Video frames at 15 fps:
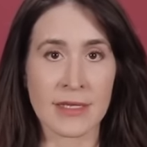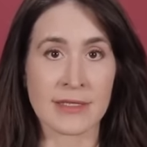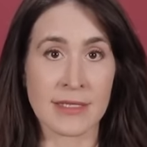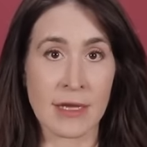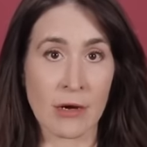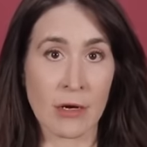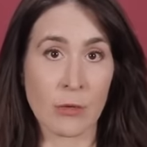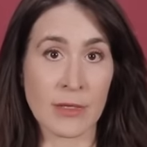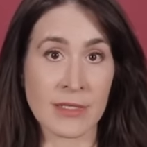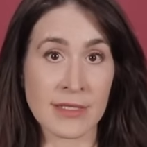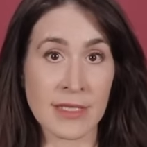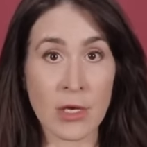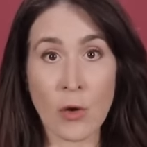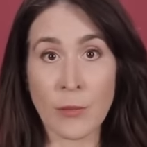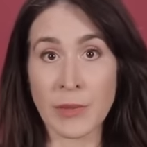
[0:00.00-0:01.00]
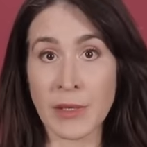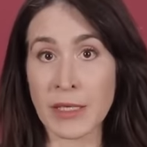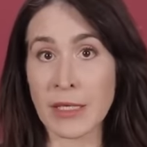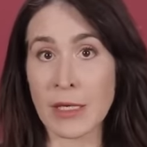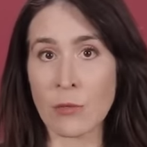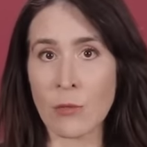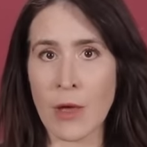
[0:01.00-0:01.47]
Sarah was the
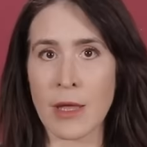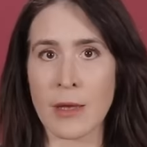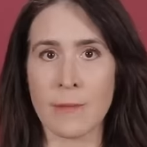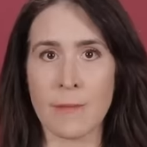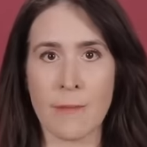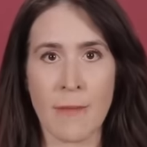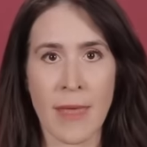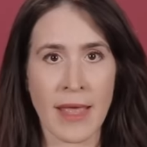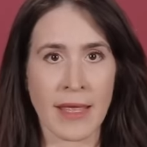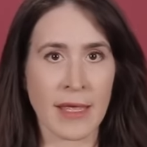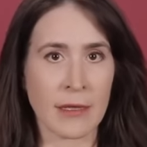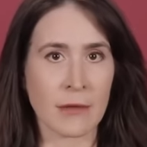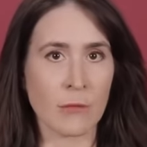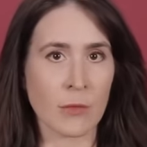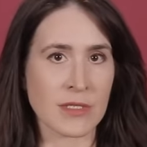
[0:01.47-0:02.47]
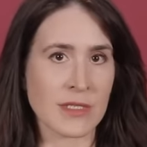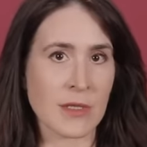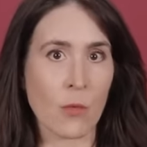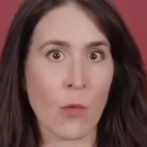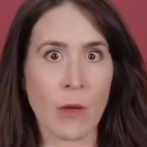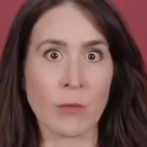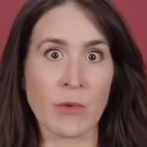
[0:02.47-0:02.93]
obedient one. Megan was
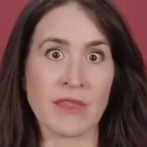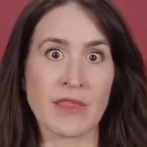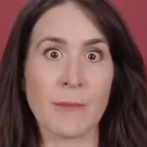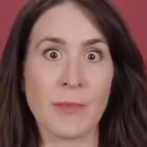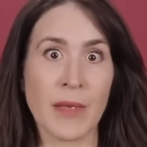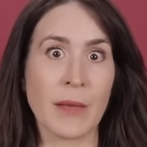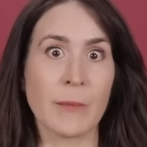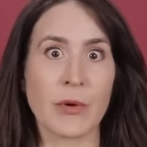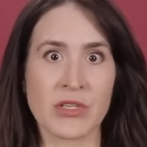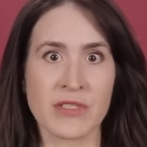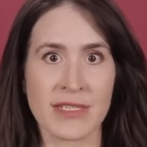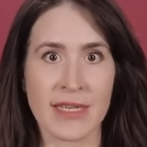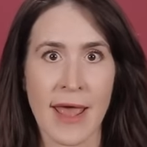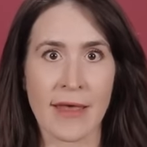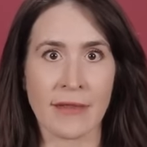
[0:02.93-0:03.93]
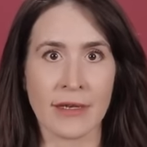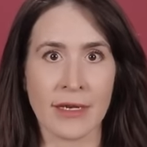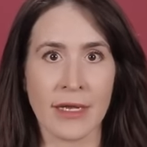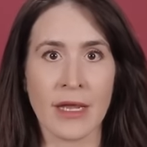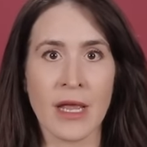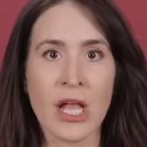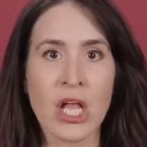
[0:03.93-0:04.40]
the one with the big
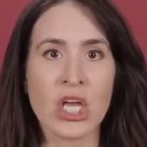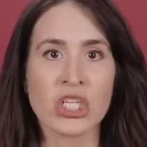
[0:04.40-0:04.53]
personality.